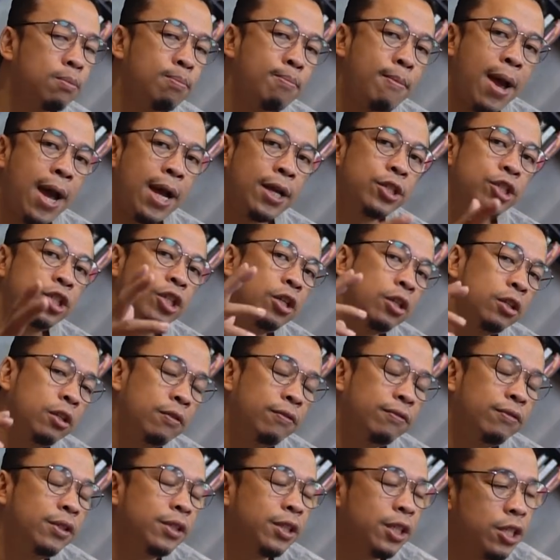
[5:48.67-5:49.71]
matching the
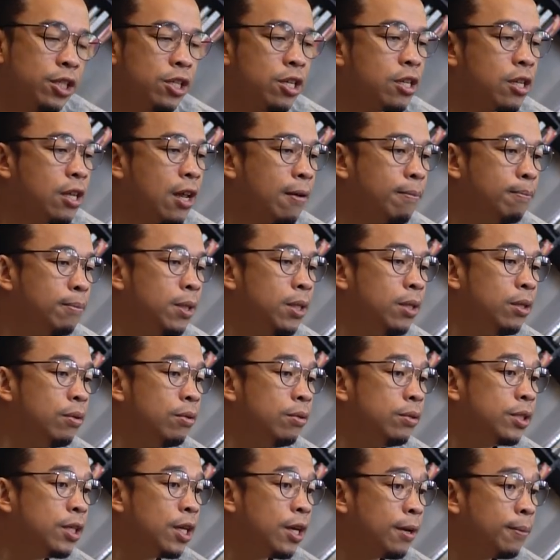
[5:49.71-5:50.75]
footage that I've been
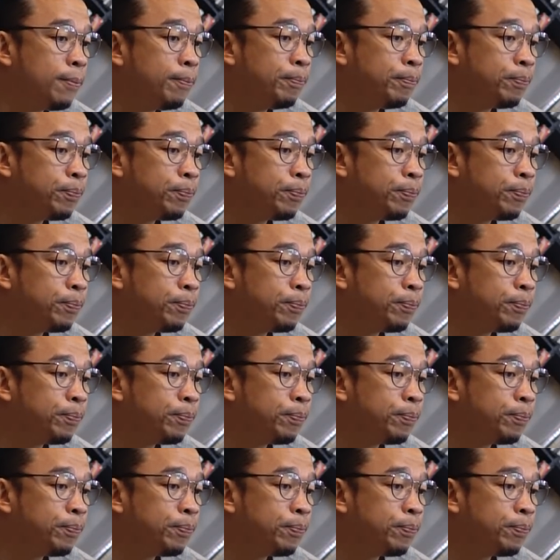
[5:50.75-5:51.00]
using.